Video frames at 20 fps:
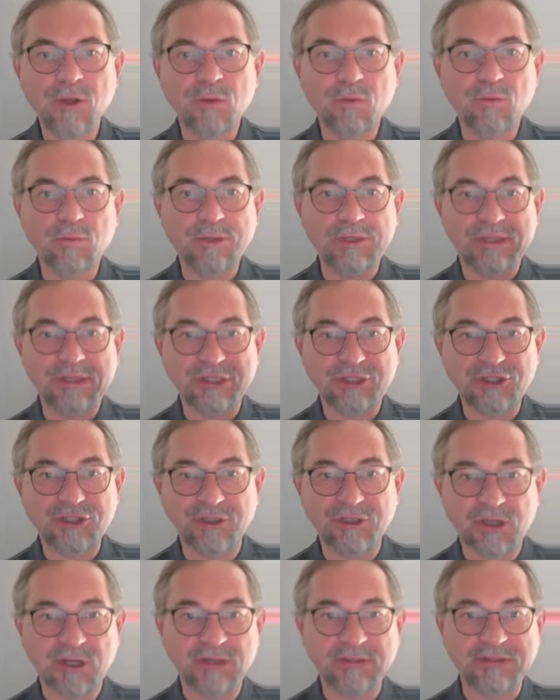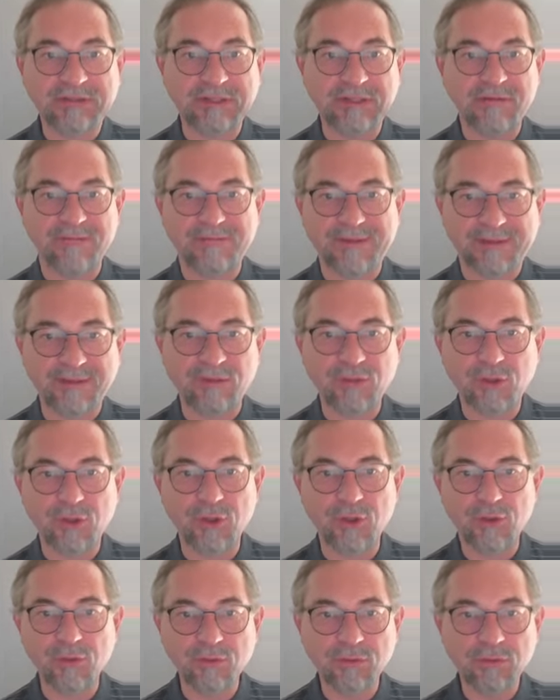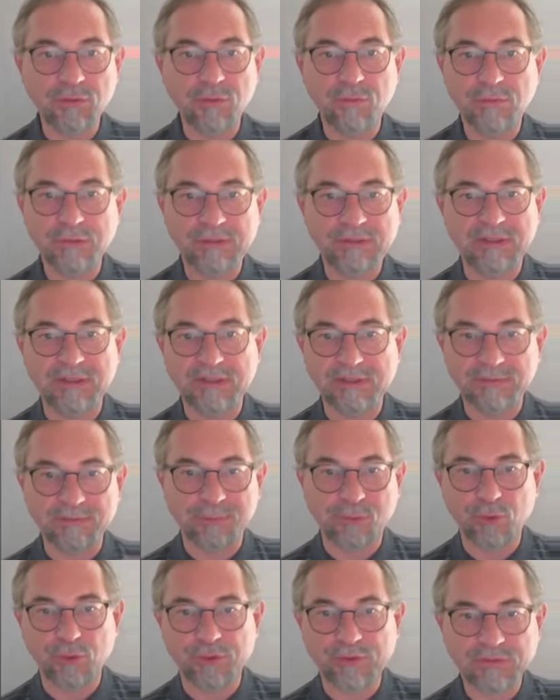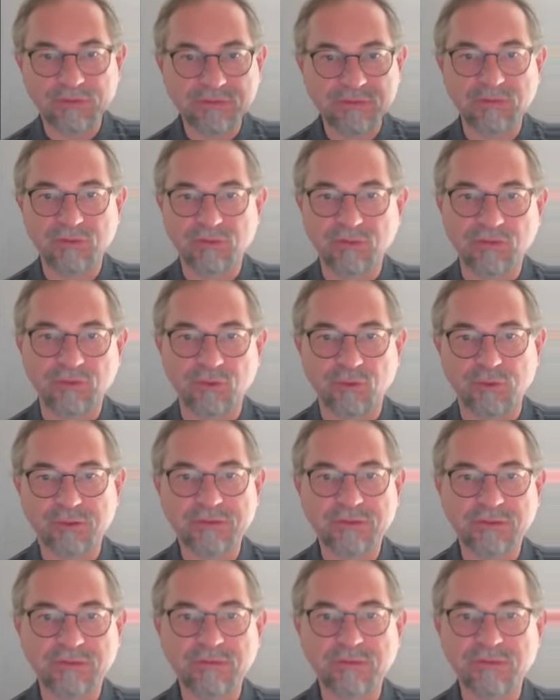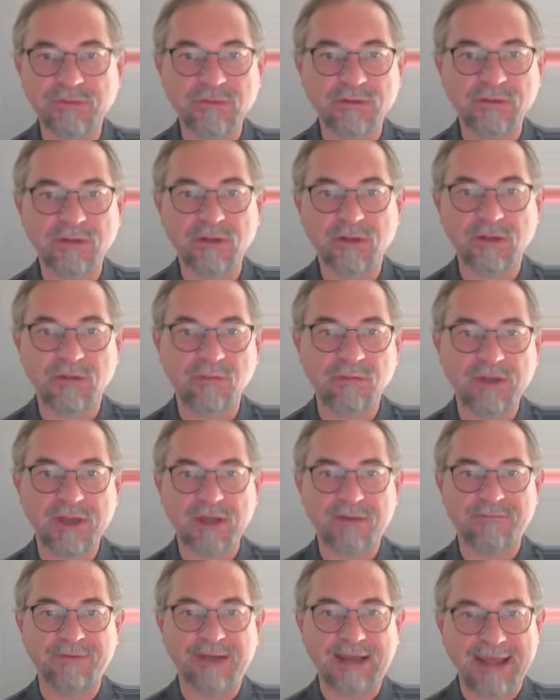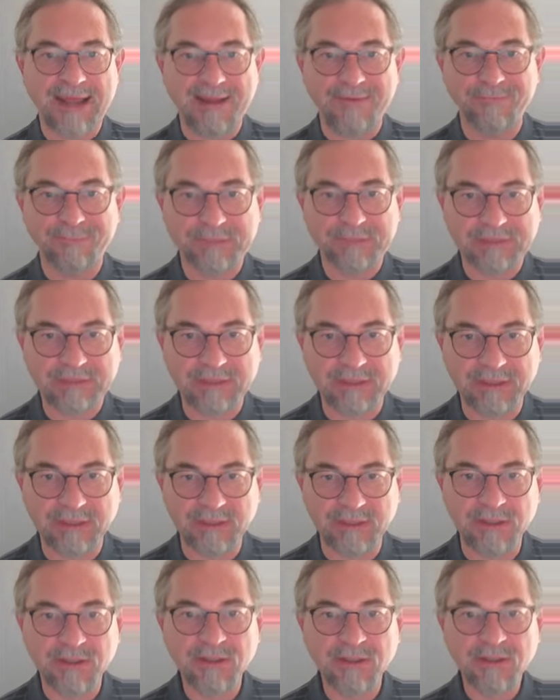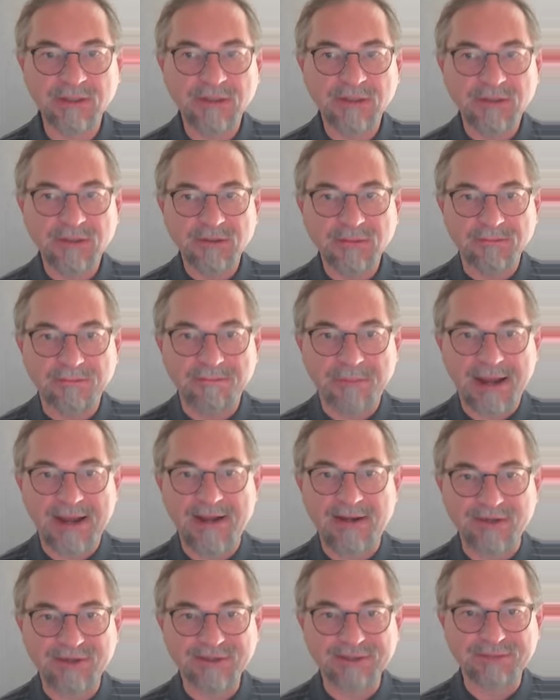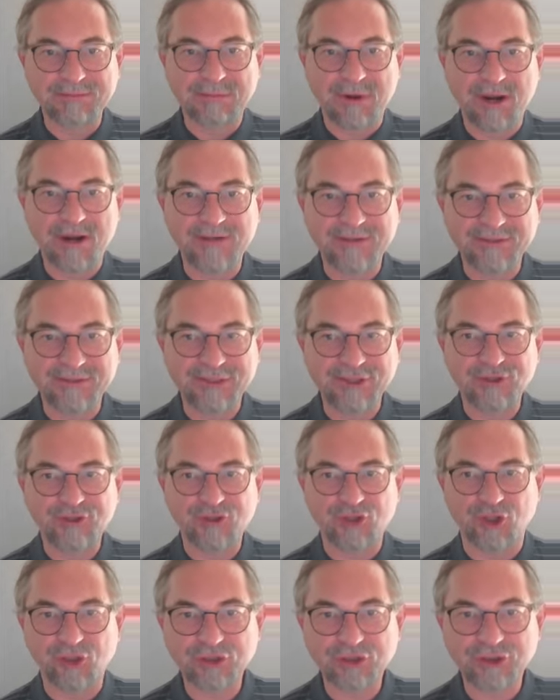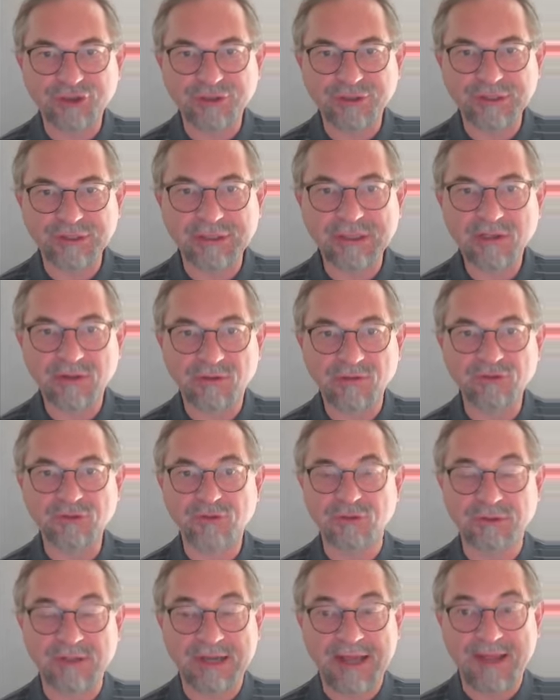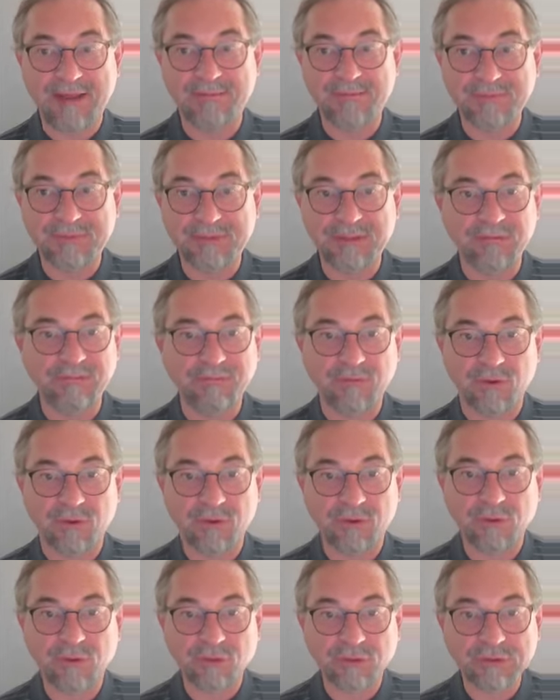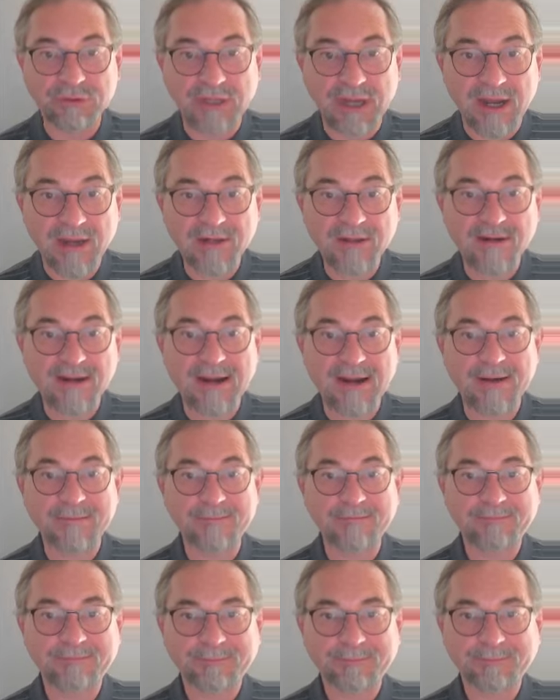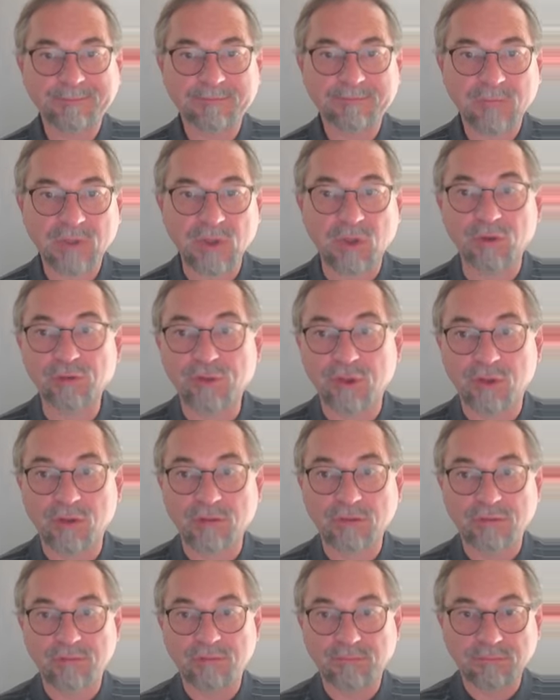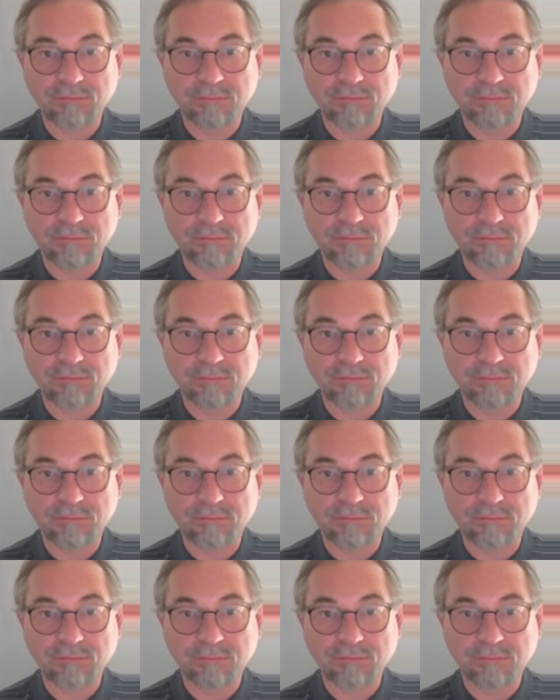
We initialize the event queue with these points sorted. Uh, we have an empty balanced binary search tree, also an empty Voronoi diagram, although